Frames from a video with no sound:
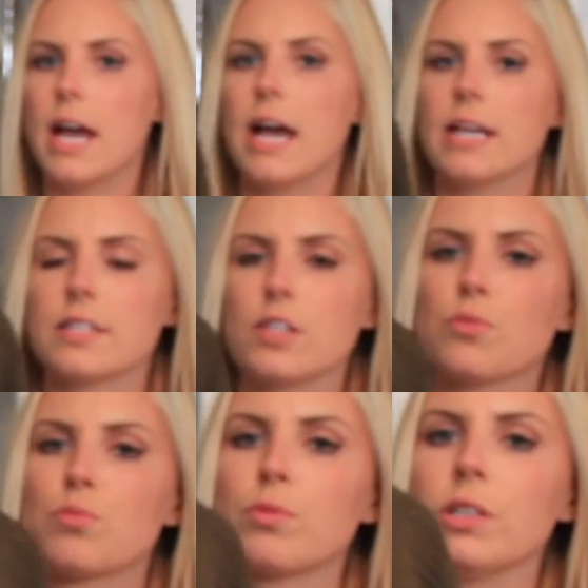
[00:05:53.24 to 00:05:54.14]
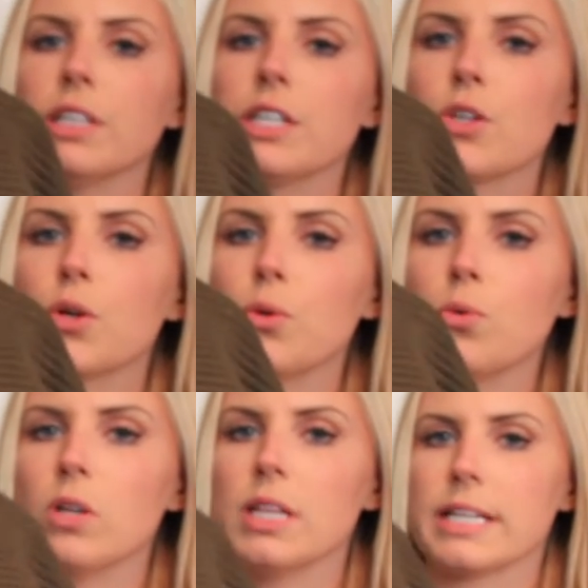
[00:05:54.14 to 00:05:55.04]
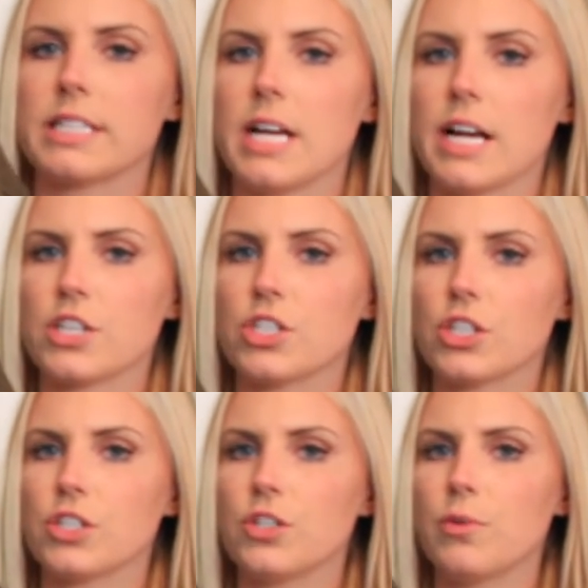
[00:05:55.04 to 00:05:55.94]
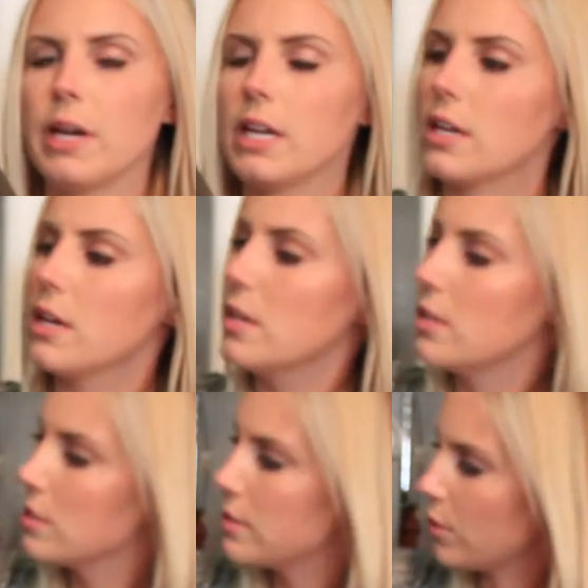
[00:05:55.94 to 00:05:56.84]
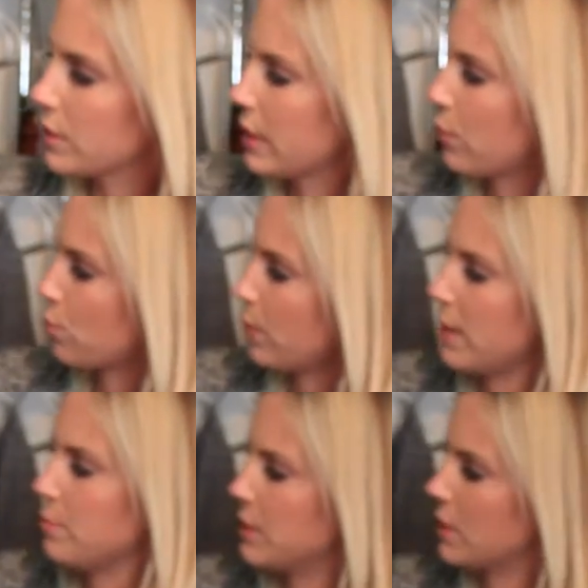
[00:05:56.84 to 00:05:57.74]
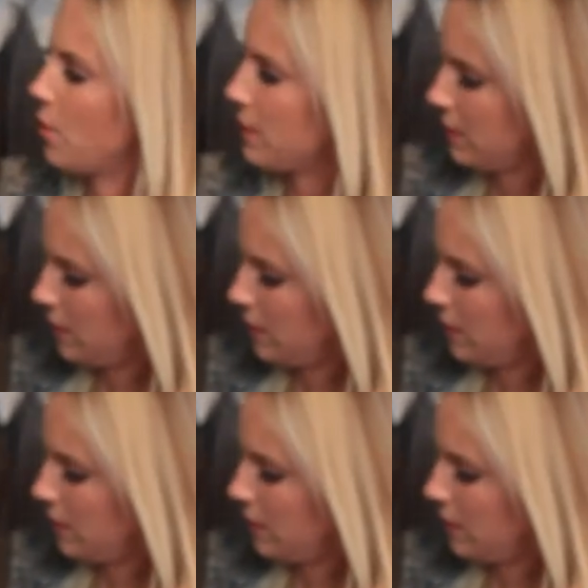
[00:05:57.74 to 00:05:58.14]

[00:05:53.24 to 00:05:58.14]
It has this really cool like texture to it. So it's like ribbed going